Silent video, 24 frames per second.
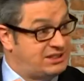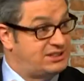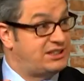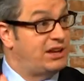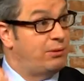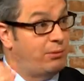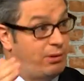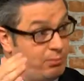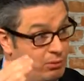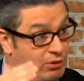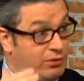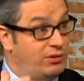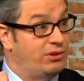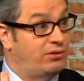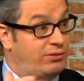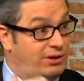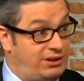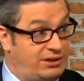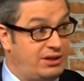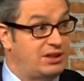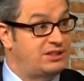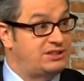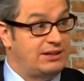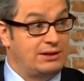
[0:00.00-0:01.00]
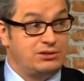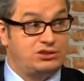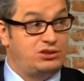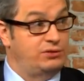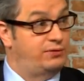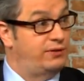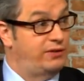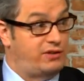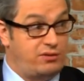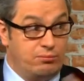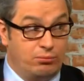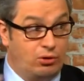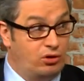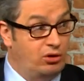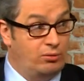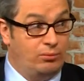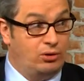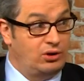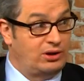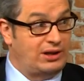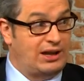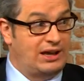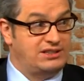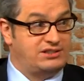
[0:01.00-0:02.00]
I say, we're moving 330 down to 250. More and
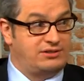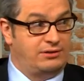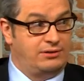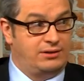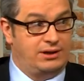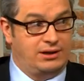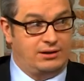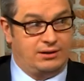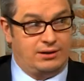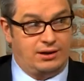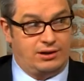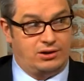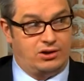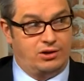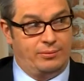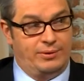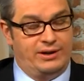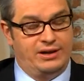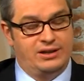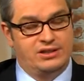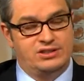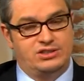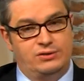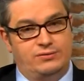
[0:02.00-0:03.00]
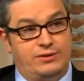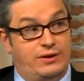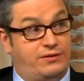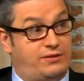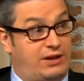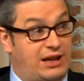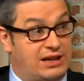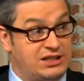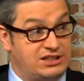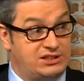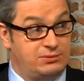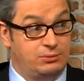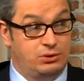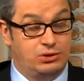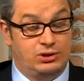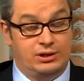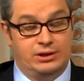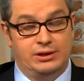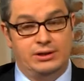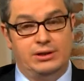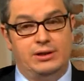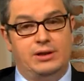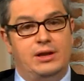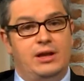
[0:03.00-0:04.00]
more cans are coming in at 250 and smaller.
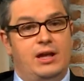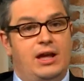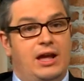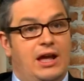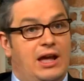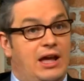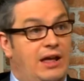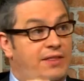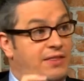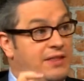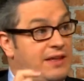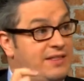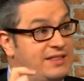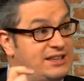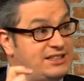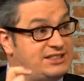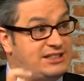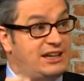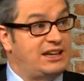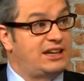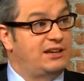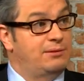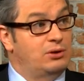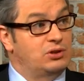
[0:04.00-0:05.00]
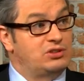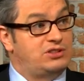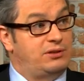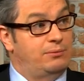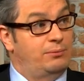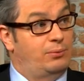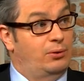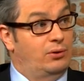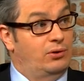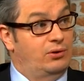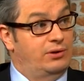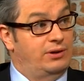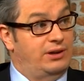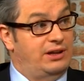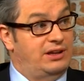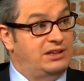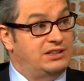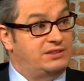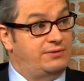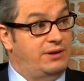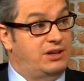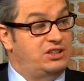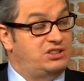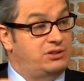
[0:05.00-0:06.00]
And then the second most important
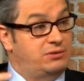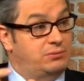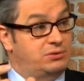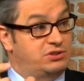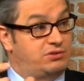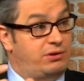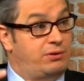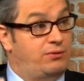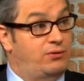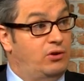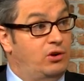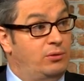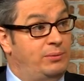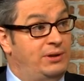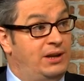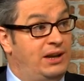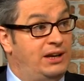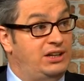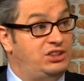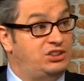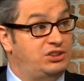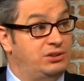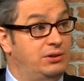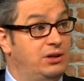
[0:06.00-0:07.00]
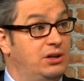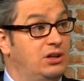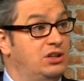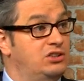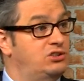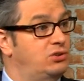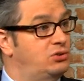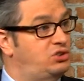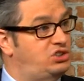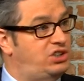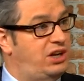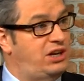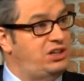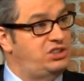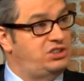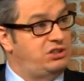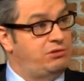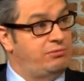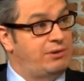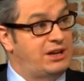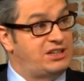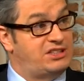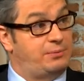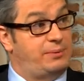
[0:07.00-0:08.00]
intervention was reformulation, so
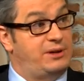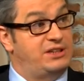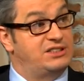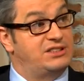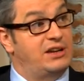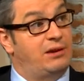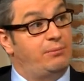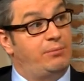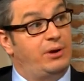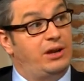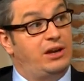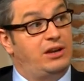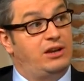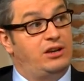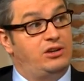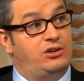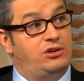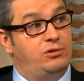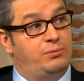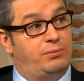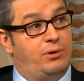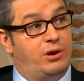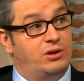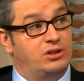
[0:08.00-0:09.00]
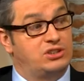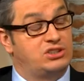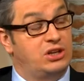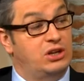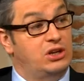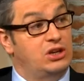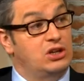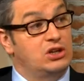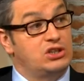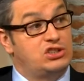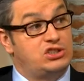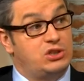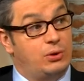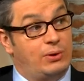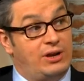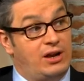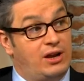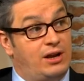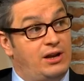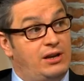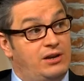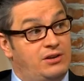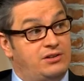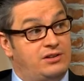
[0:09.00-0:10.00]
changing recipes and bringing in new products. So in
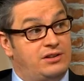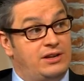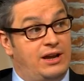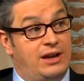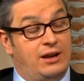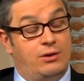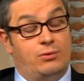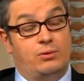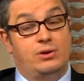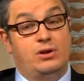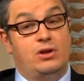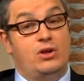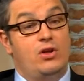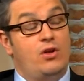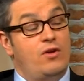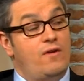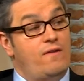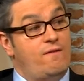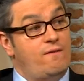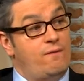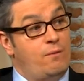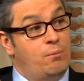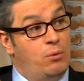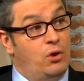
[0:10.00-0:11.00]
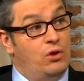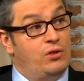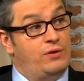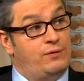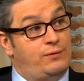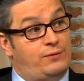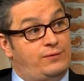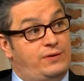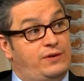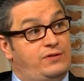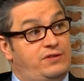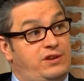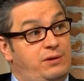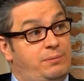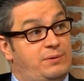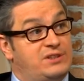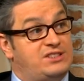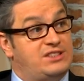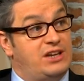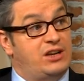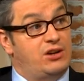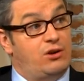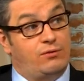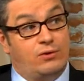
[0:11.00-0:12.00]
Ireland now, more than
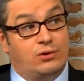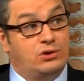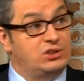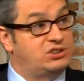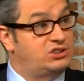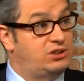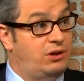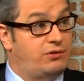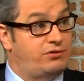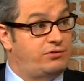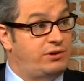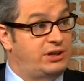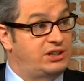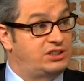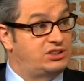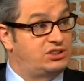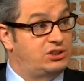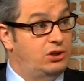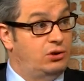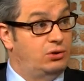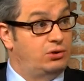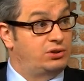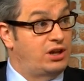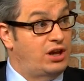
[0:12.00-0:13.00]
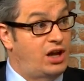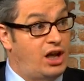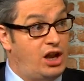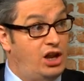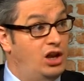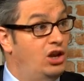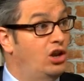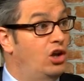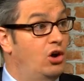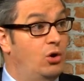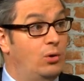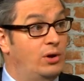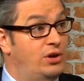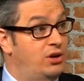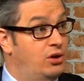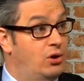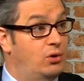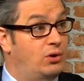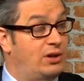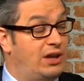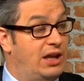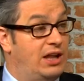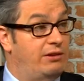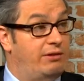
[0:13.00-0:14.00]
50% of all soft drinks sold are low and no
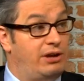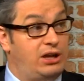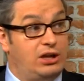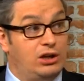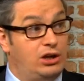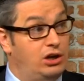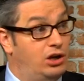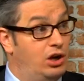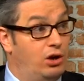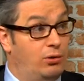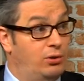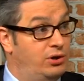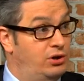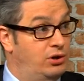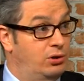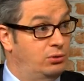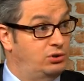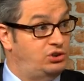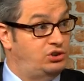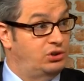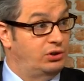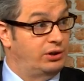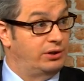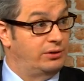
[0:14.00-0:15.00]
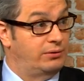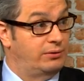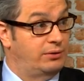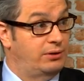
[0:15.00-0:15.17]
calorie, low and no sugar.